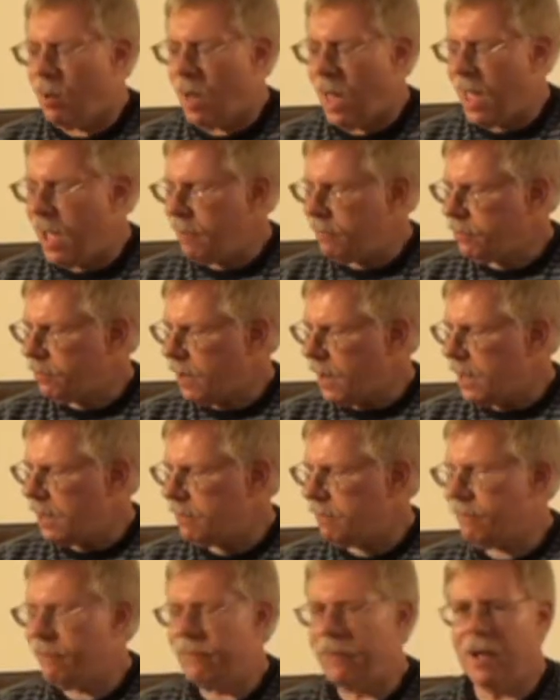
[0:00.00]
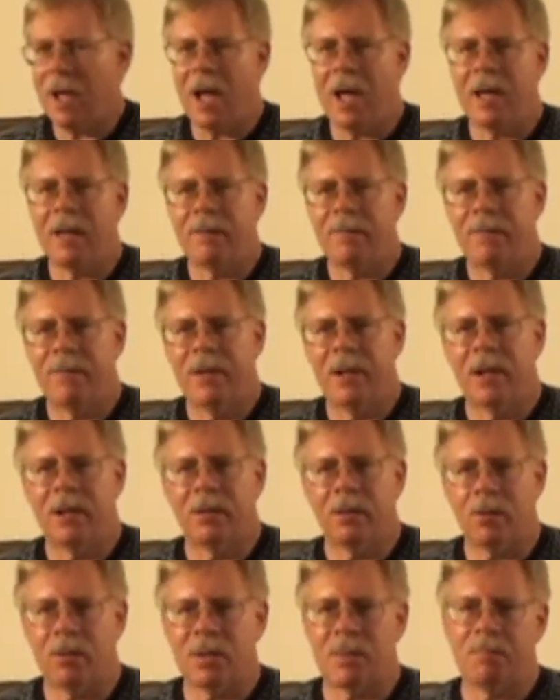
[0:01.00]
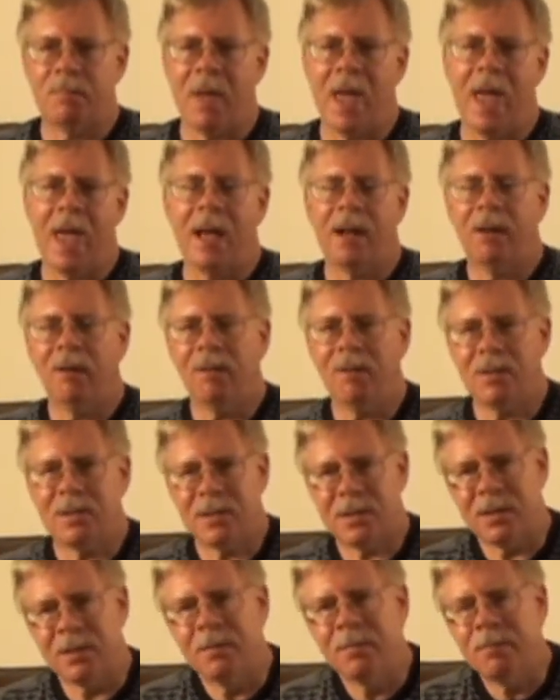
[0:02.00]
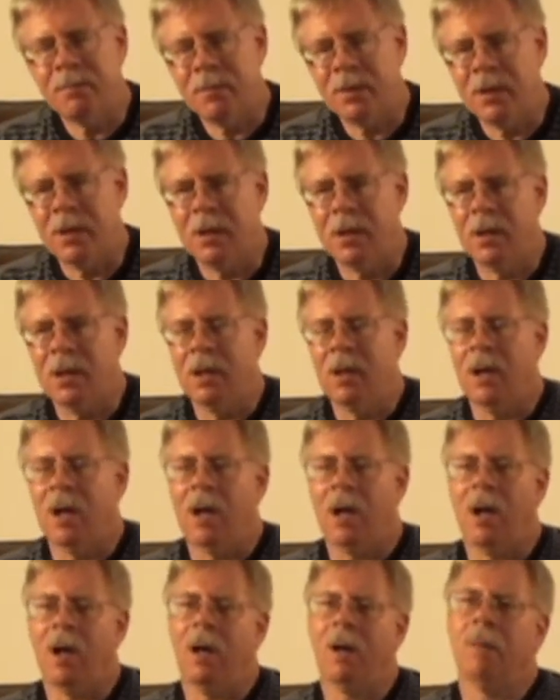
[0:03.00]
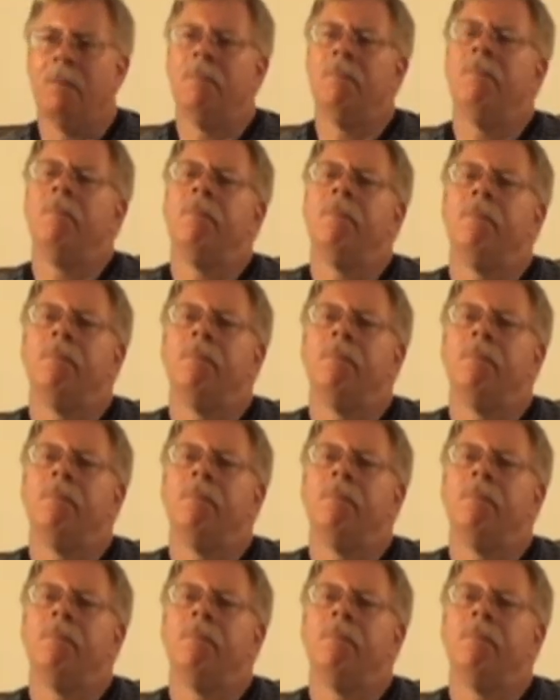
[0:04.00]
After I had fitted those panels, some